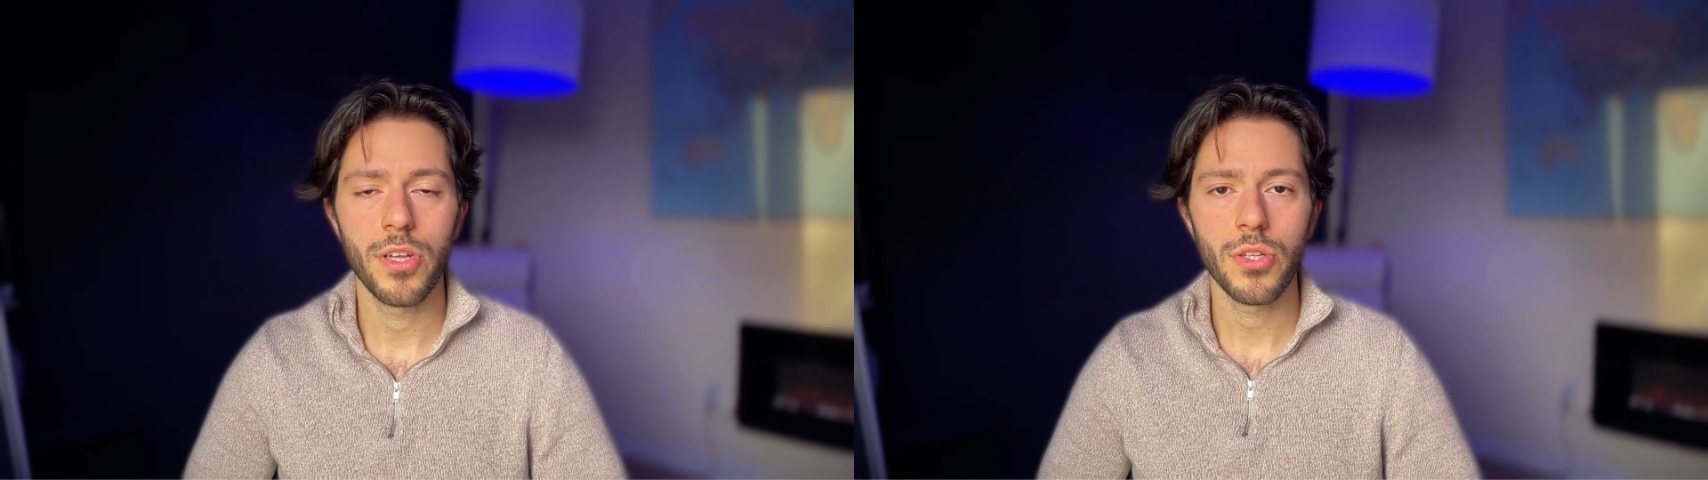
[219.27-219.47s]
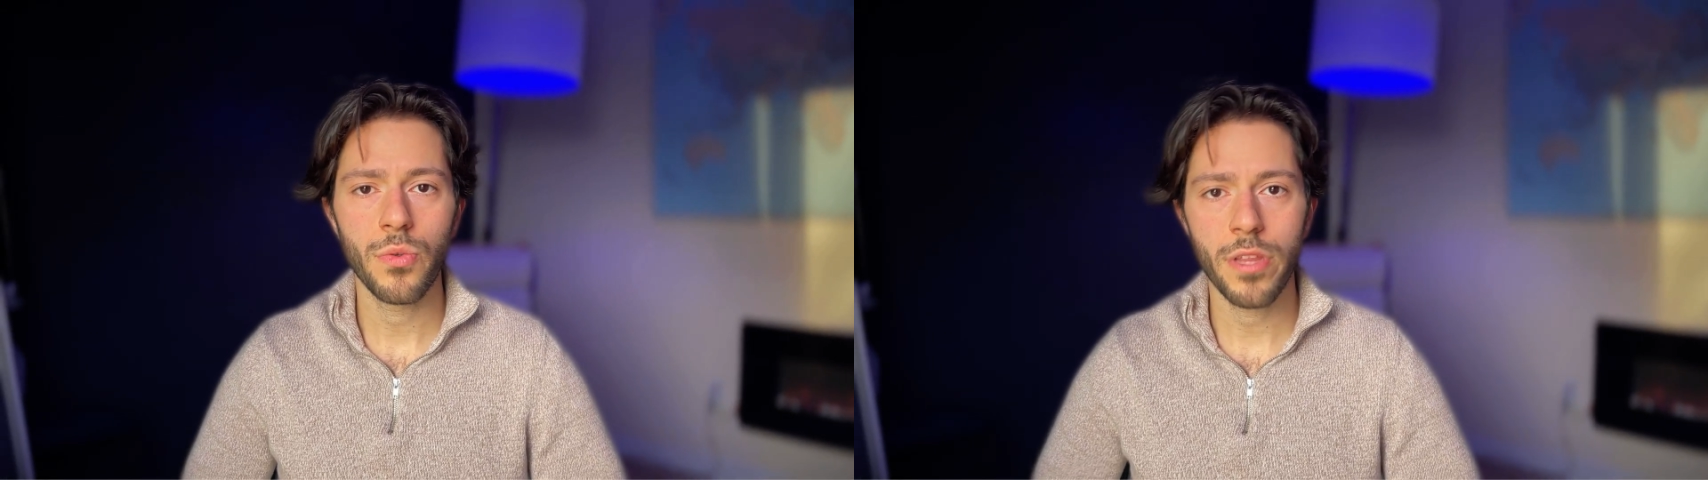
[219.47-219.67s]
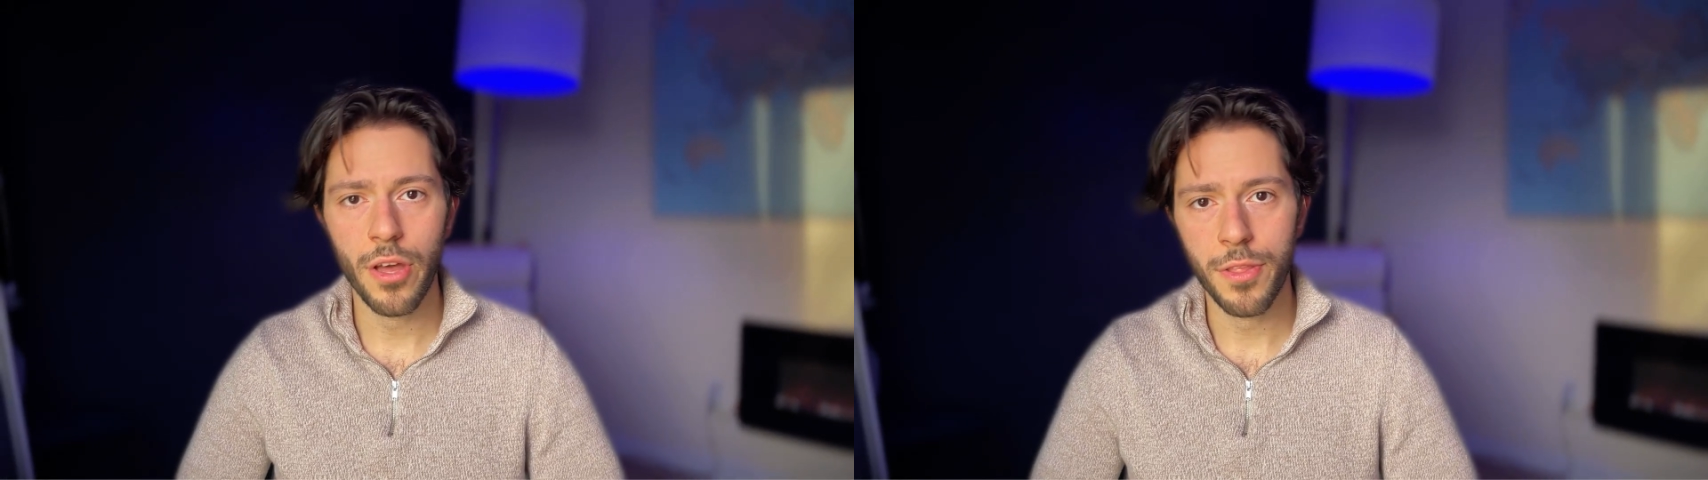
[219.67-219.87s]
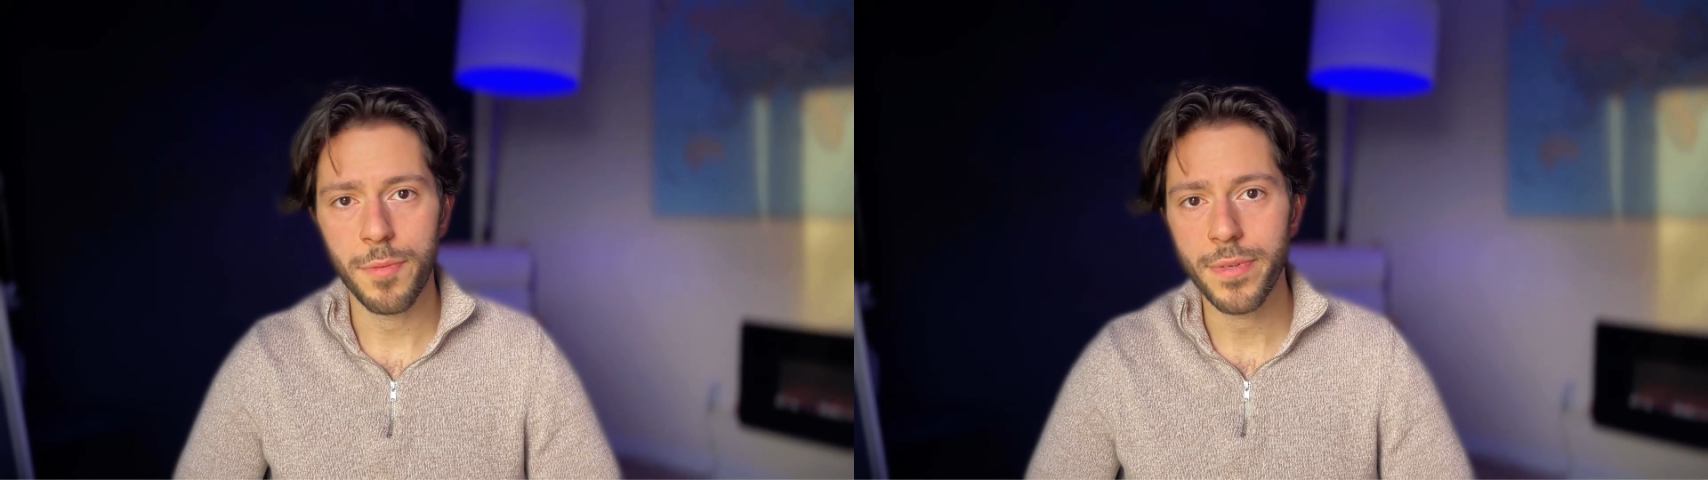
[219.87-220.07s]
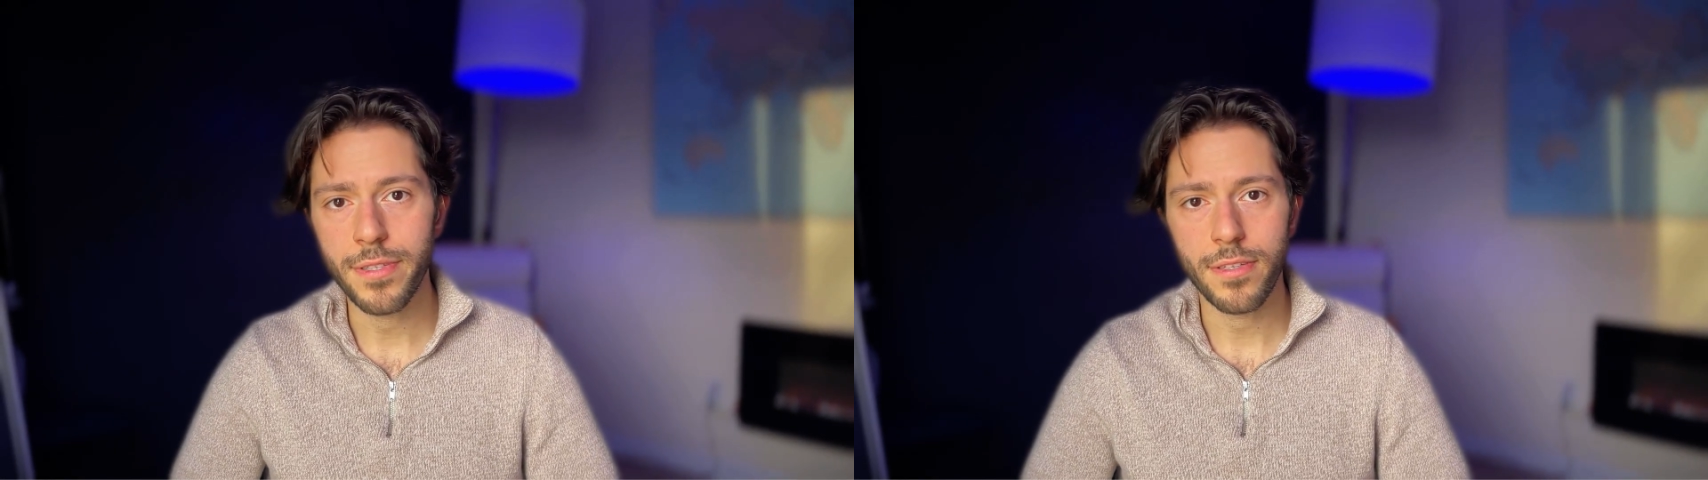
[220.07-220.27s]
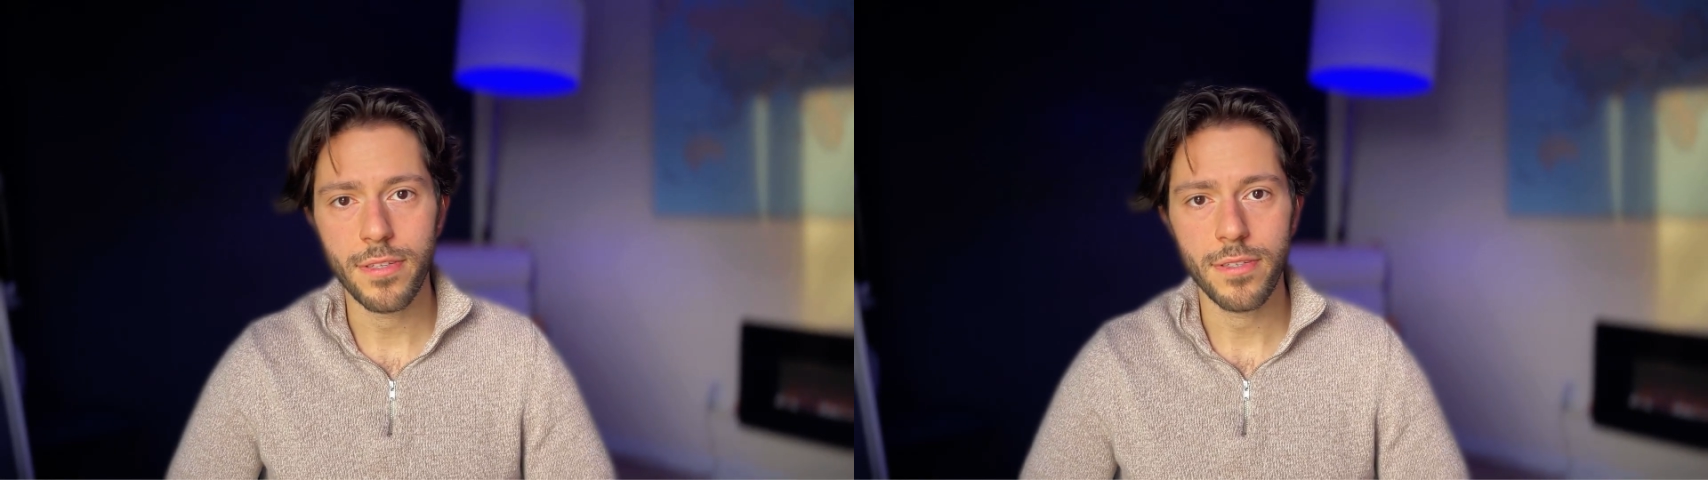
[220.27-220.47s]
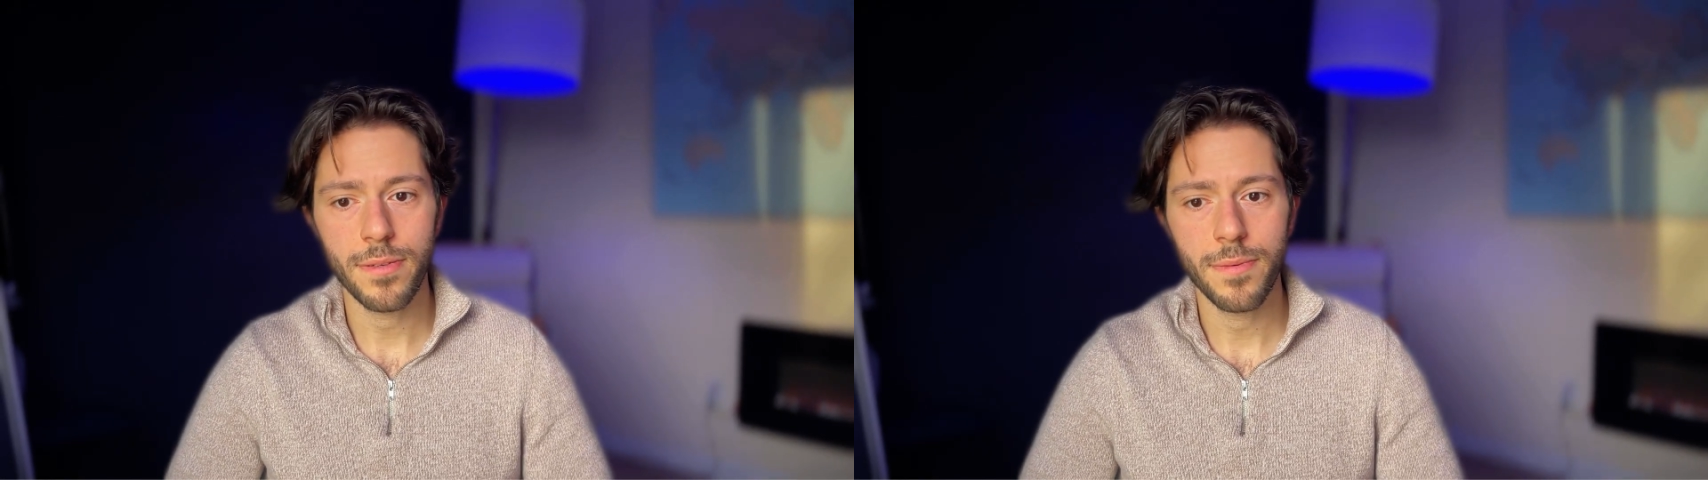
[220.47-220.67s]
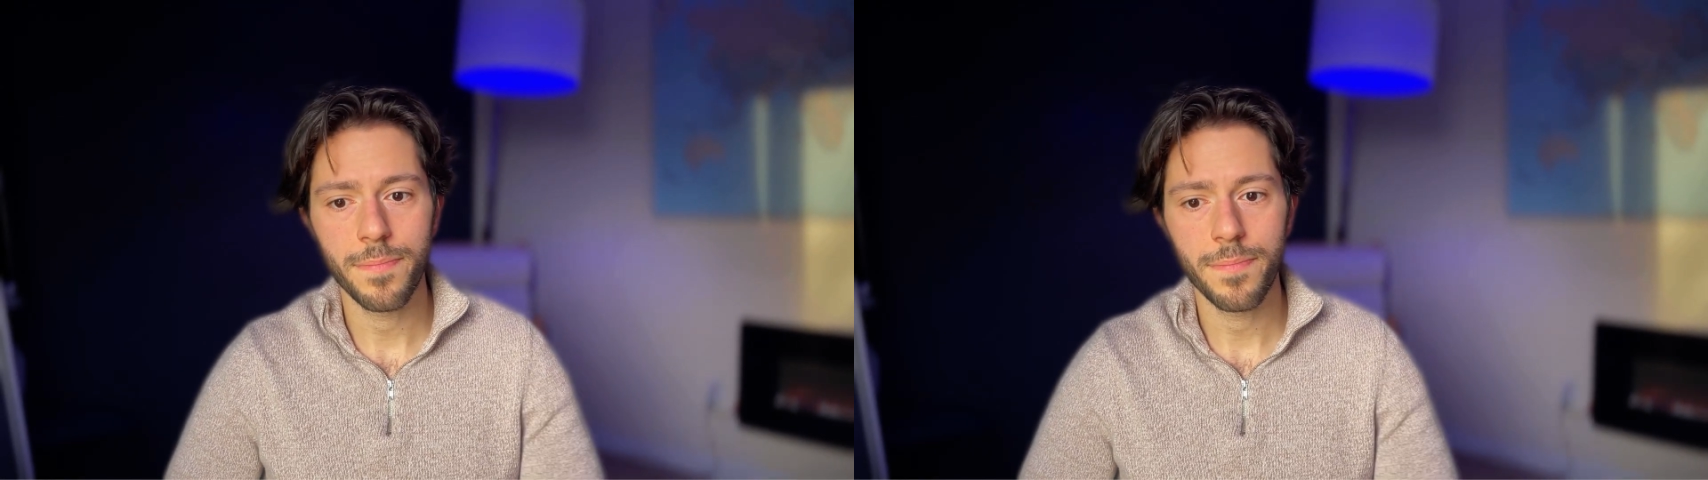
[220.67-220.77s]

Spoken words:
to the other businesses.